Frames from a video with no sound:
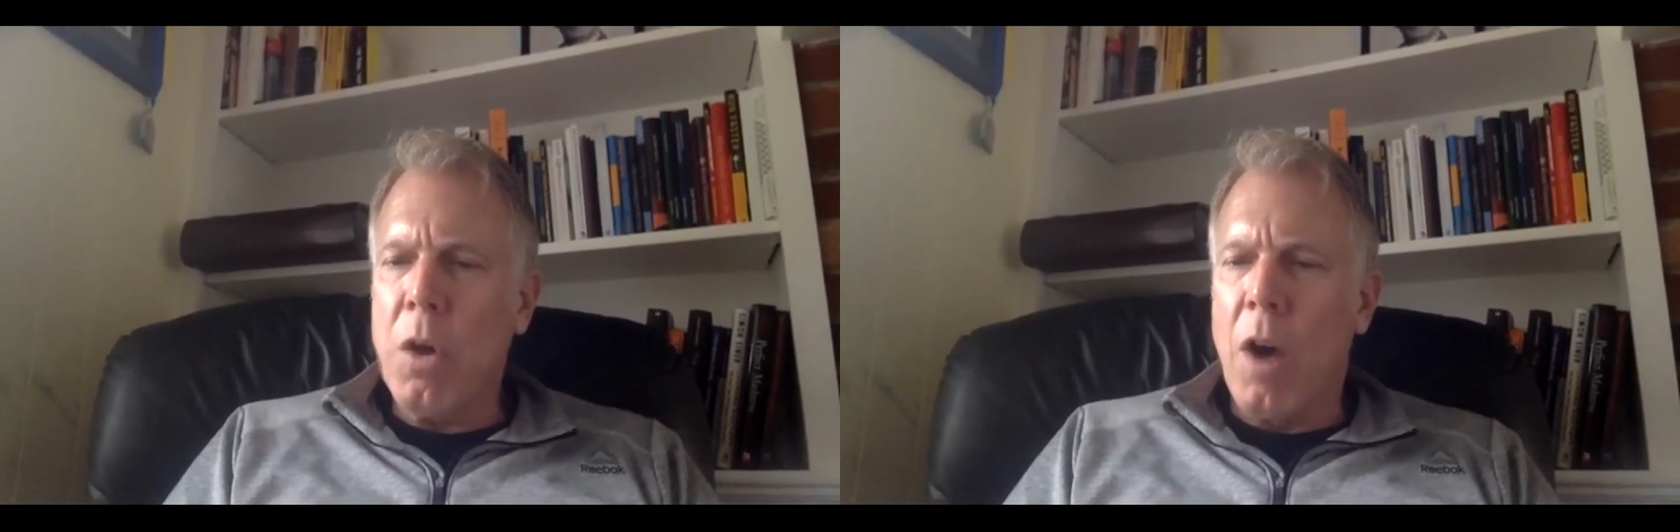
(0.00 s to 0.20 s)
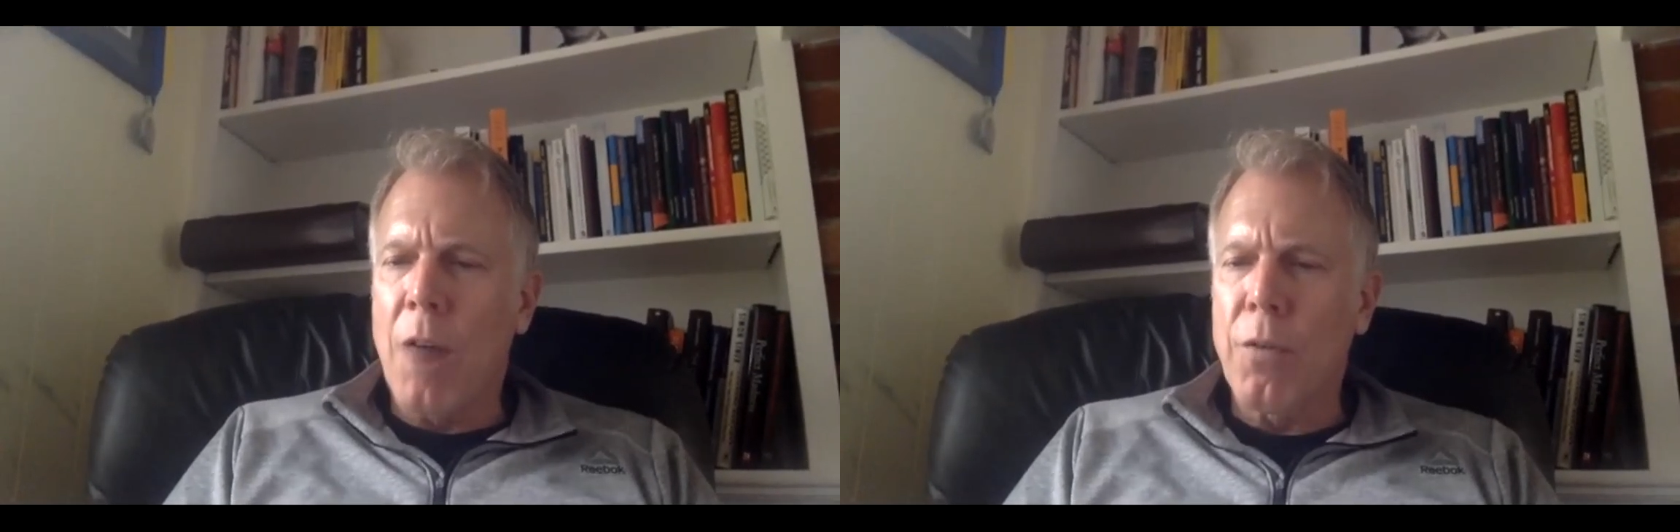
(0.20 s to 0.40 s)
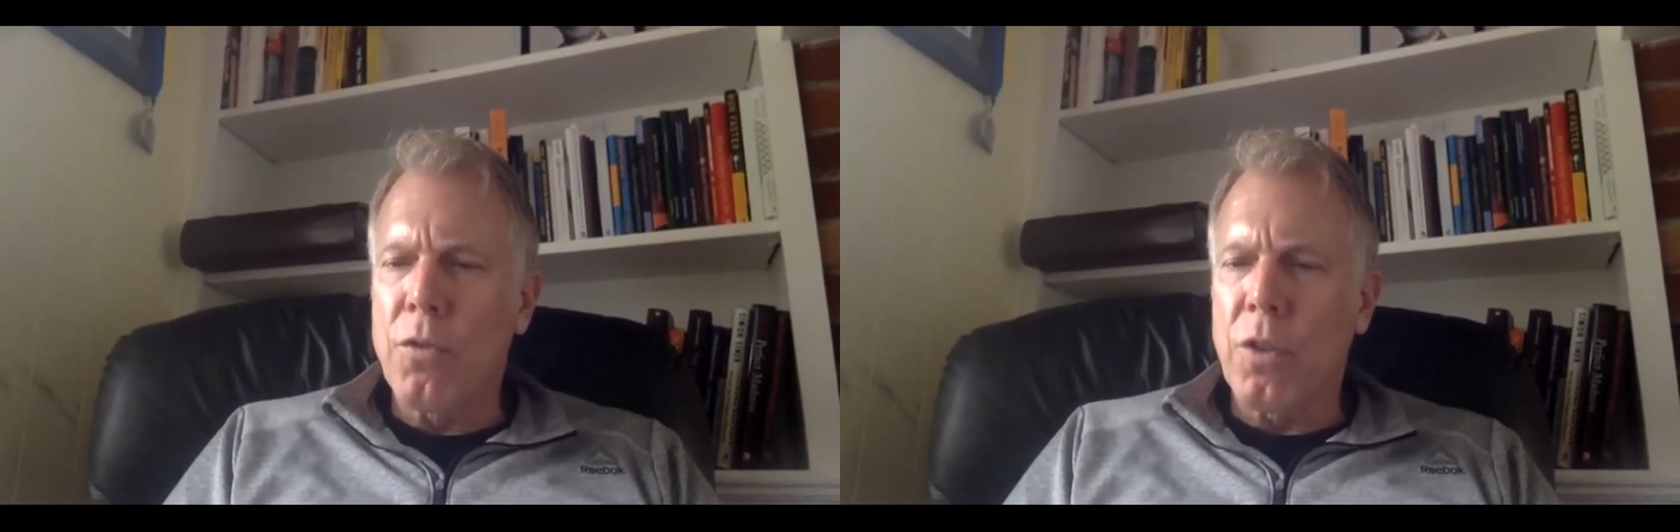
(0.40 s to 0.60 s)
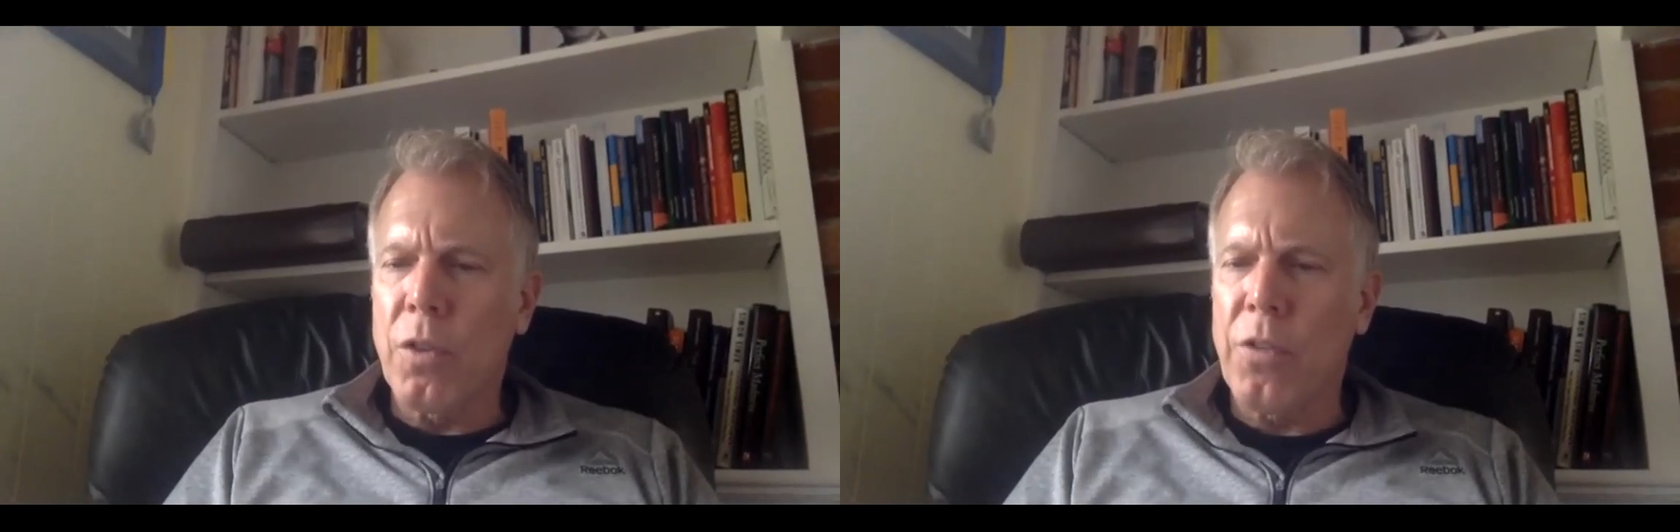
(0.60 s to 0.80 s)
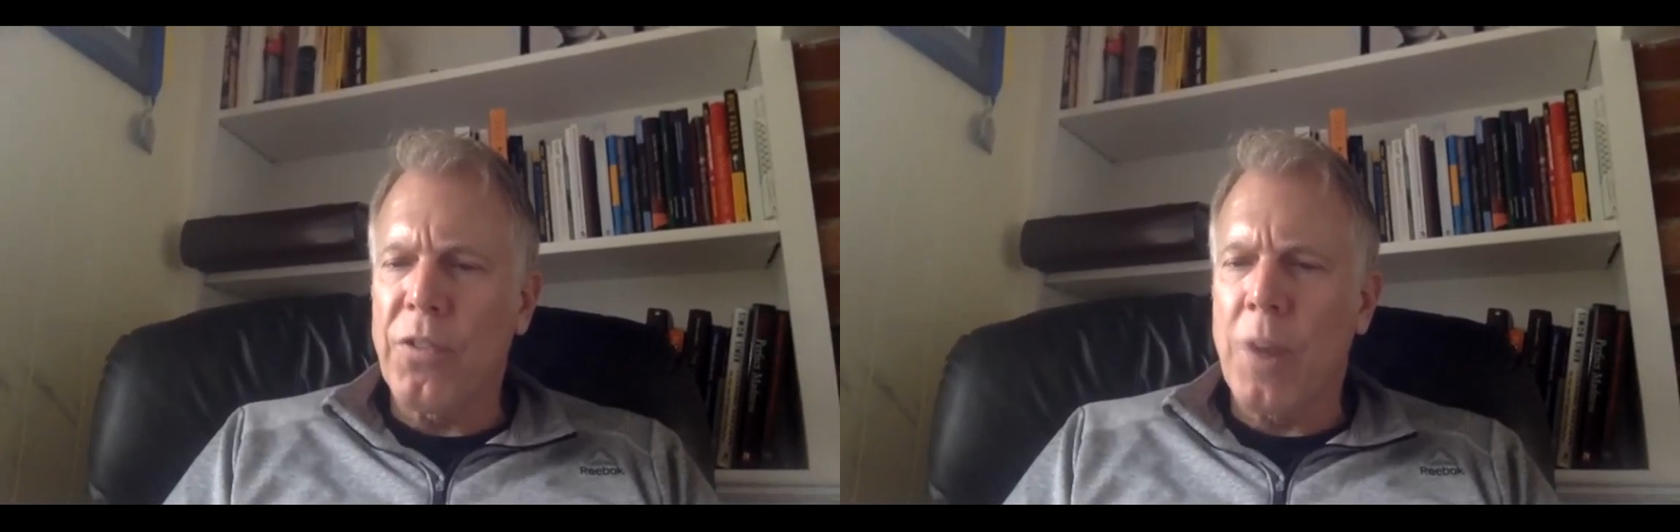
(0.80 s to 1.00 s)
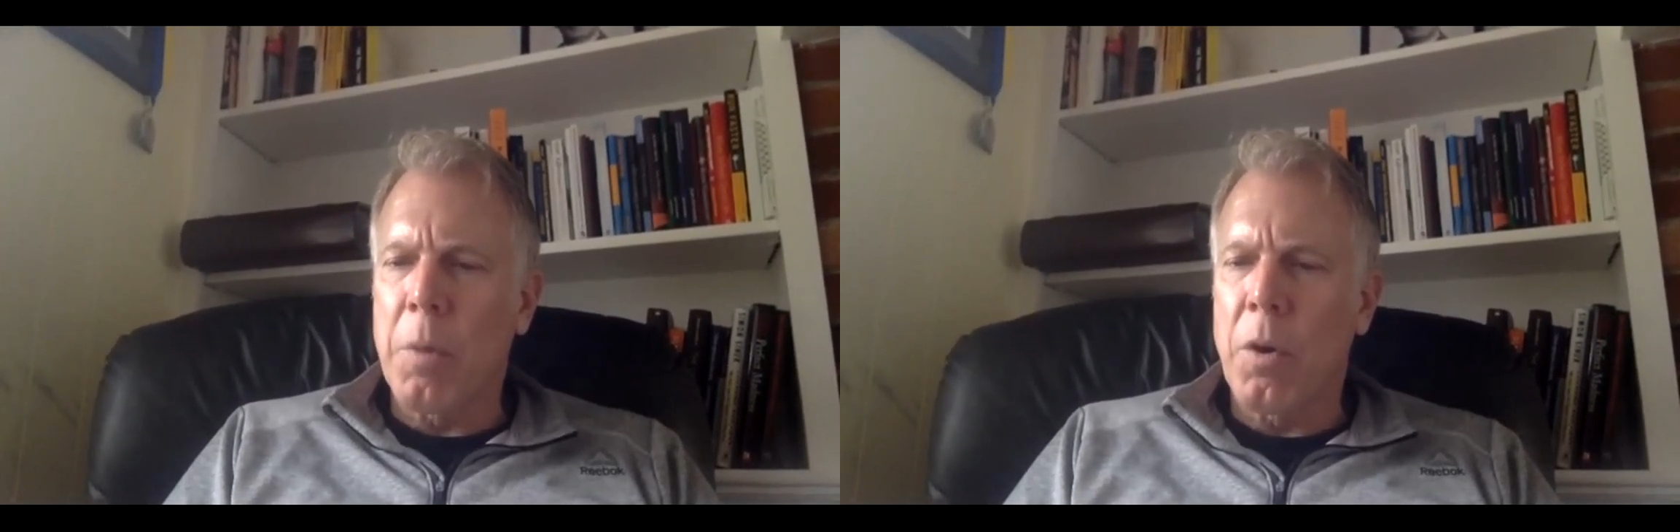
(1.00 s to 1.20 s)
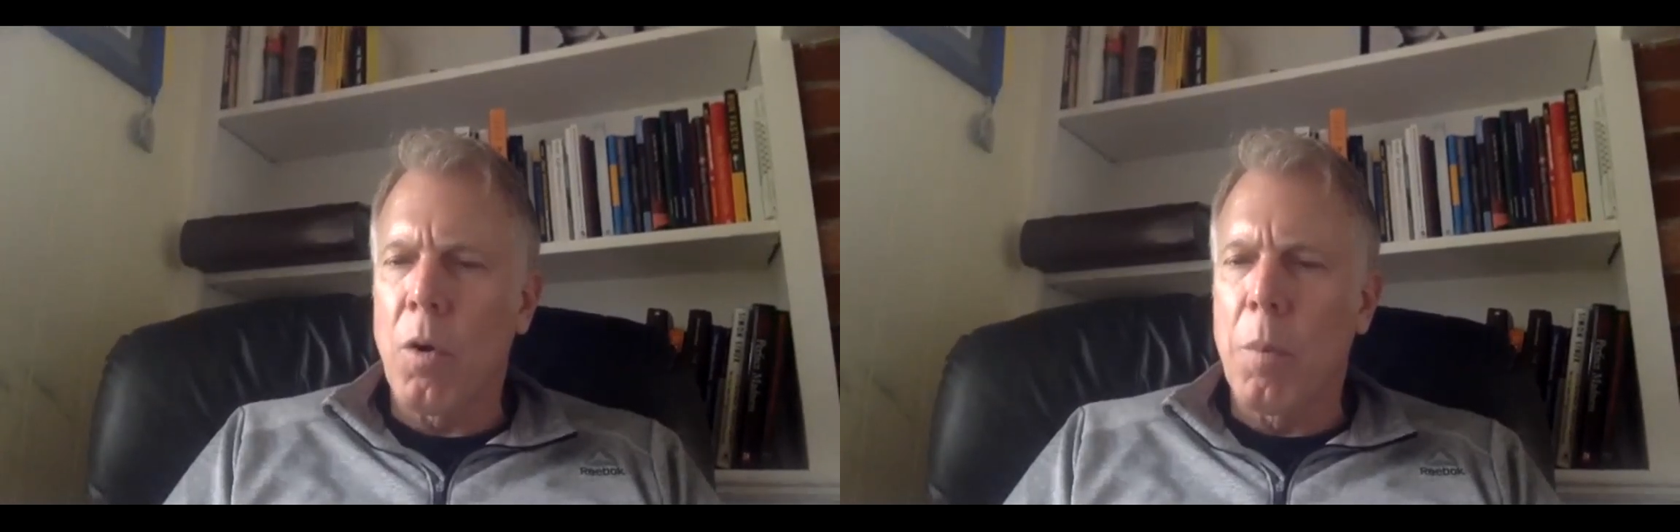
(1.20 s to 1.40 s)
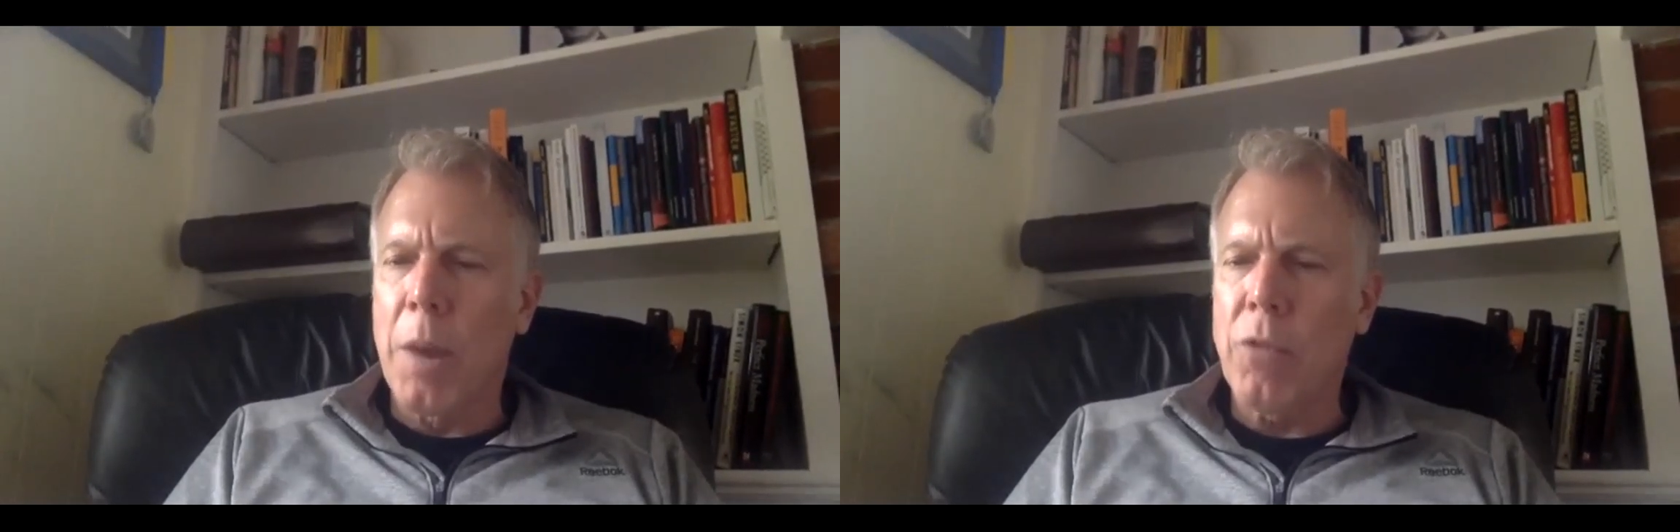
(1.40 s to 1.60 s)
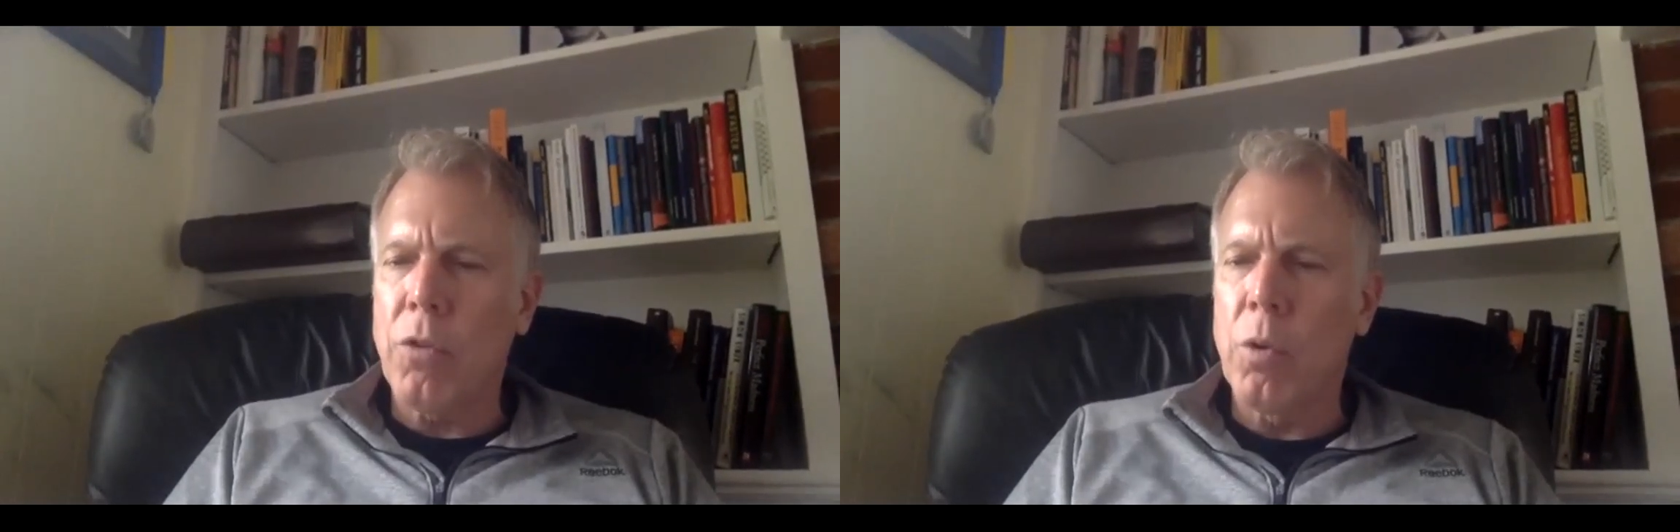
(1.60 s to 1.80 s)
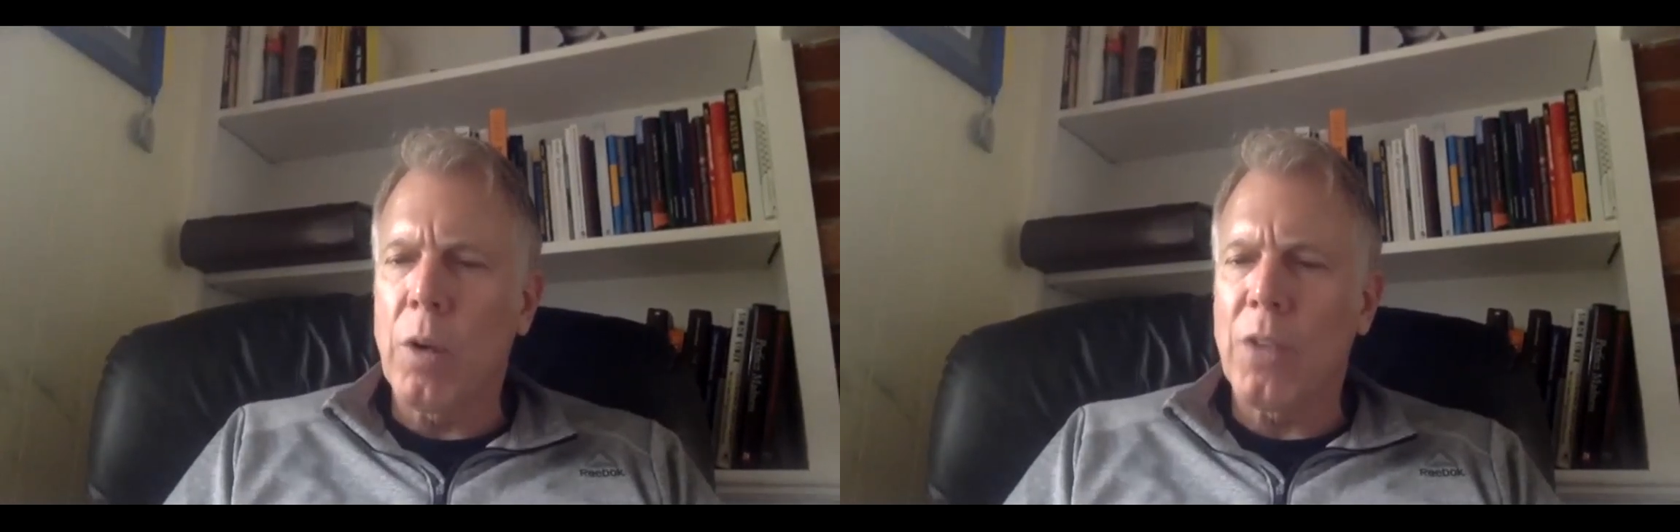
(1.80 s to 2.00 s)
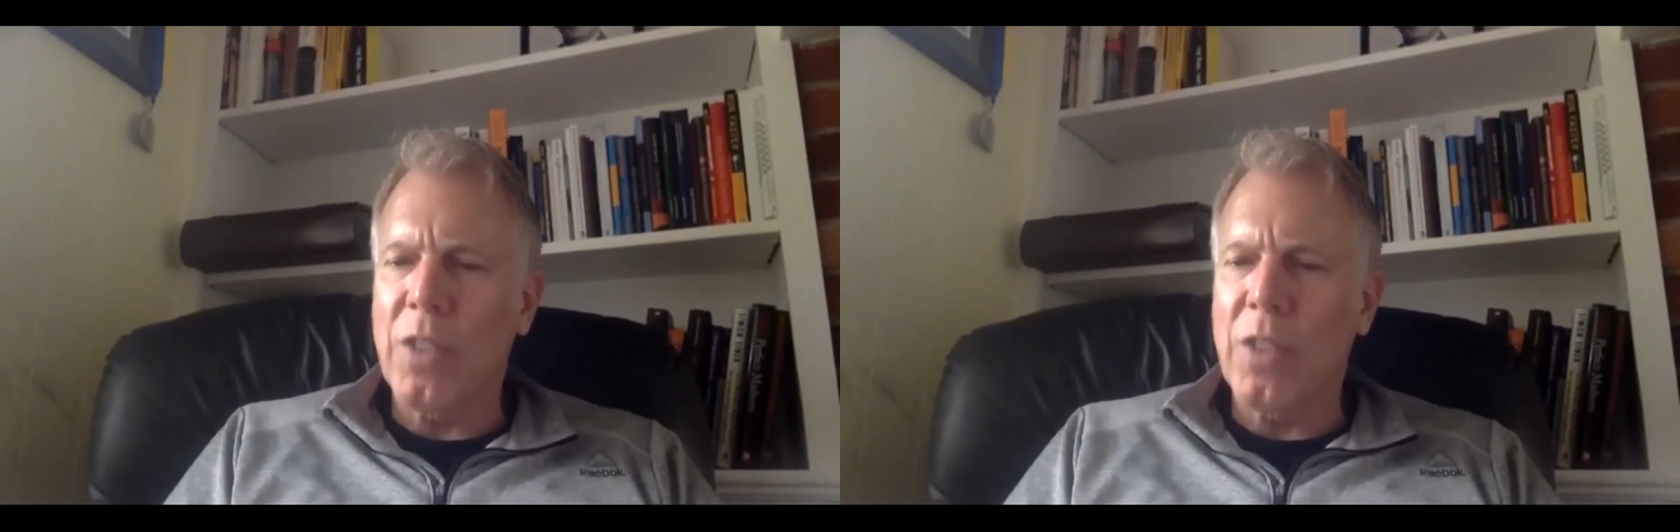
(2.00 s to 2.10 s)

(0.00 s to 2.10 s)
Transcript: offered during the summer or by tutoring